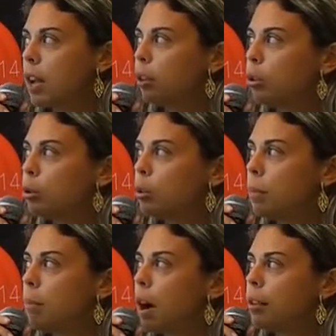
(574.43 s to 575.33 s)
like look to
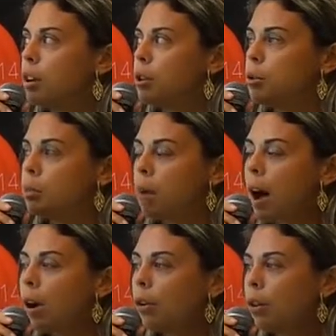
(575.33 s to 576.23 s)
the partner and to
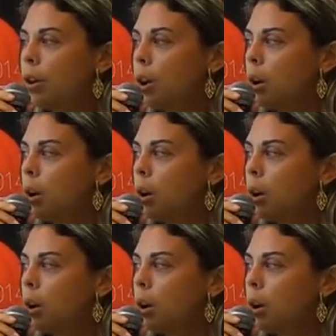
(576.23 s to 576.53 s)
smile.